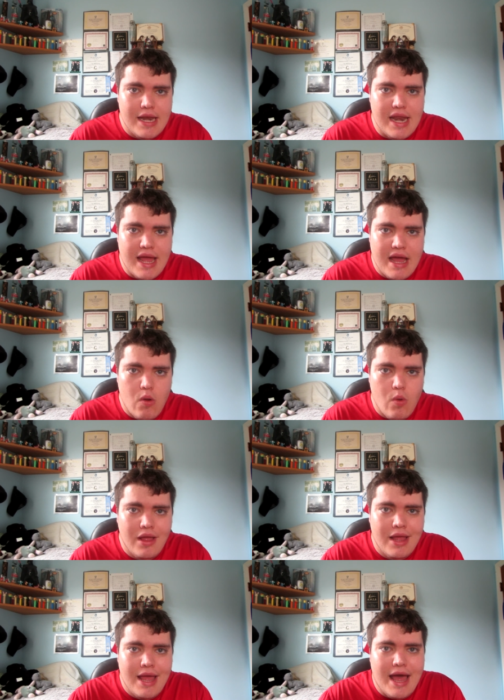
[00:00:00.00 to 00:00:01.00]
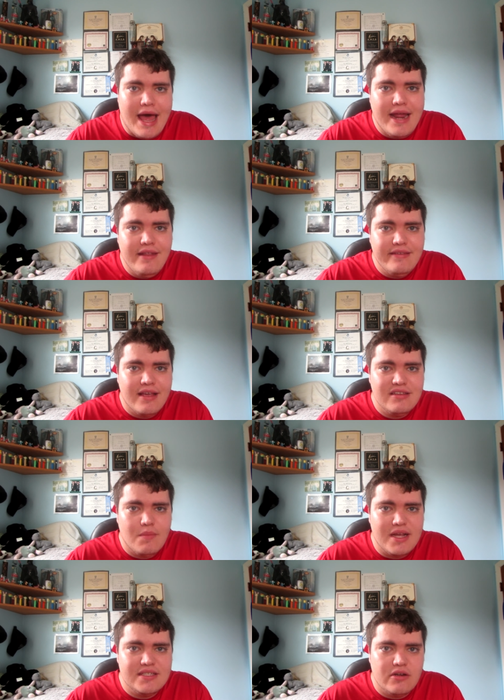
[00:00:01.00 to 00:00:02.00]
Now, I discussed
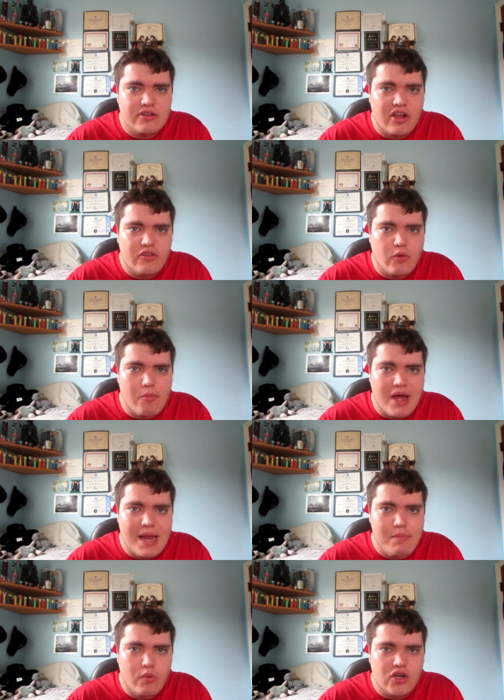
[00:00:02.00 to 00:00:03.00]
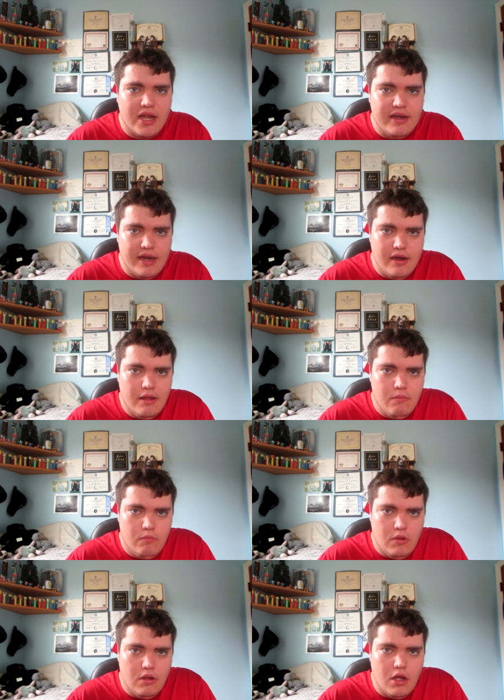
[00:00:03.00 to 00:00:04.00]
in my series How to Smoke a Pipe, which I did
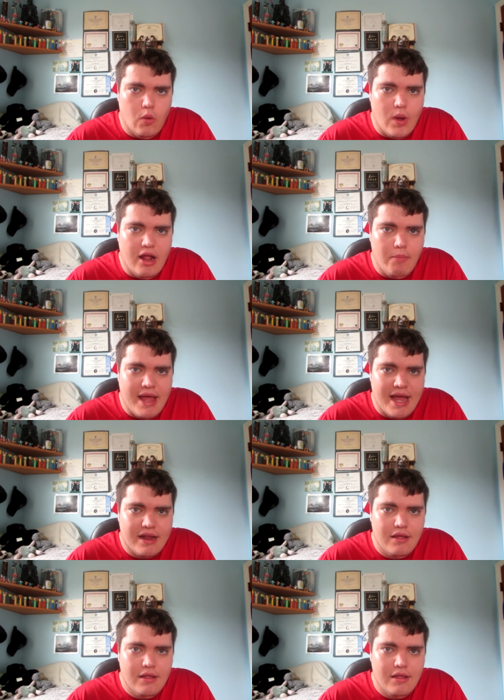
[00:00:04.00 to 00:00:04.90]
a while back.